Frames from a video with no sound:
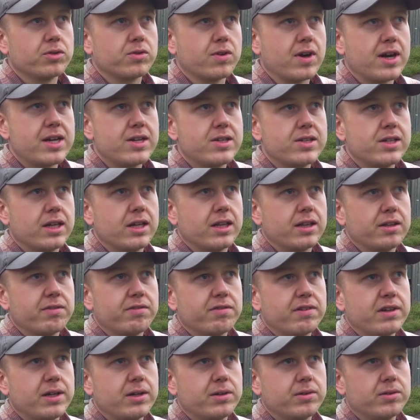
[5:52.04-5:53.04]
grazing in the
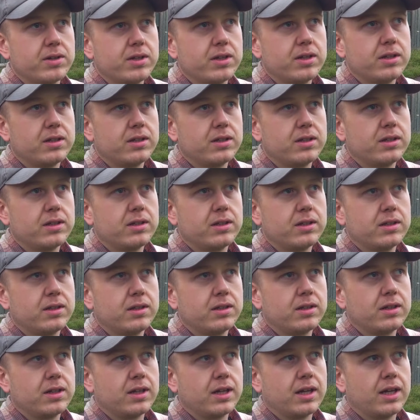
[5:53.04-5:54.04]
field,
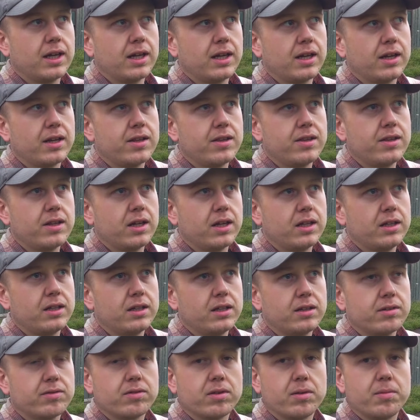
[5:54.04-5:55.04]
and I
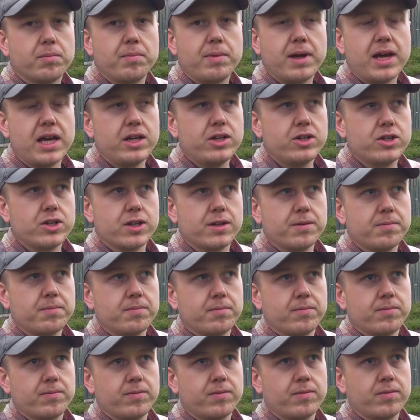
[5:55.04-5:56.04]
think if I'm patient
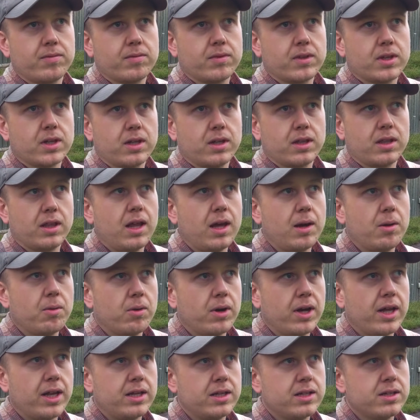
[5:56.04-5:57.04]
they
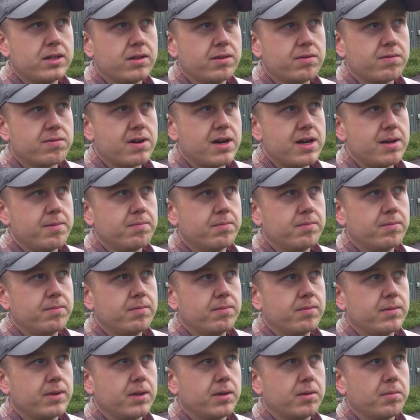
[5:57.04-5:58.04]
will enter the frame
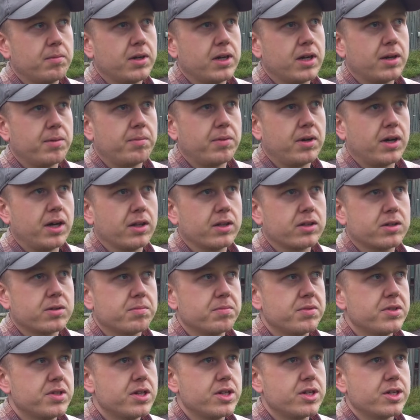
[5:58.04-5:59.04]
and become part of the
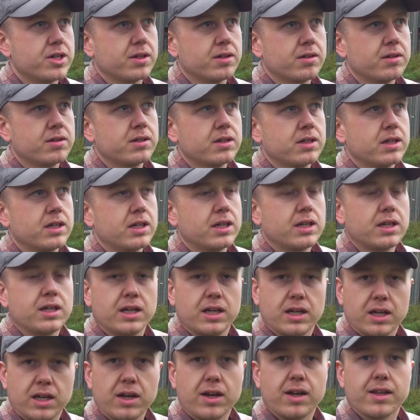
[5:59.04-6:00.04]
composition,
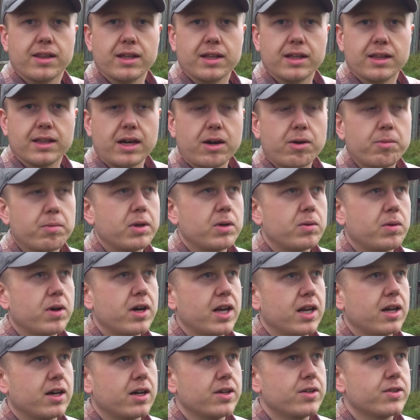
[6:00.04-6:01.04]
and I think that will be
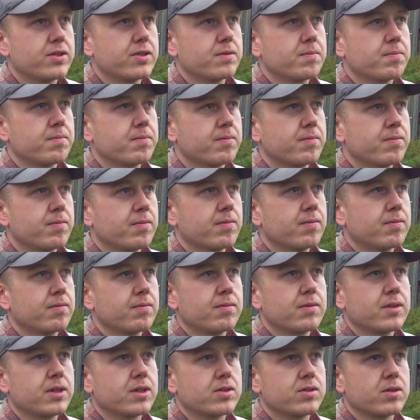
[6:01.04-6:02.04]
quite nice.
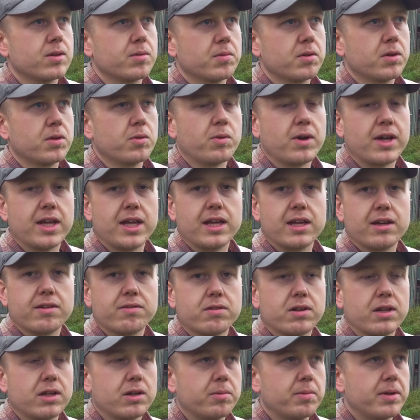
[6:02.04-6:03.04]
So I'm going to wait here
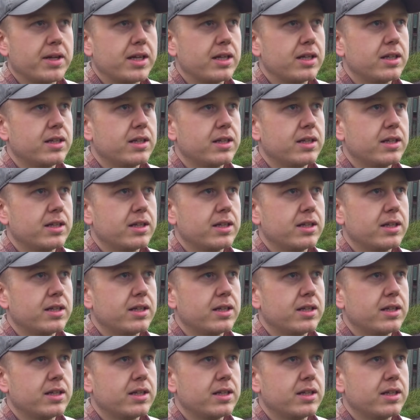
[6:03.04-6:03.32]
for a little bit.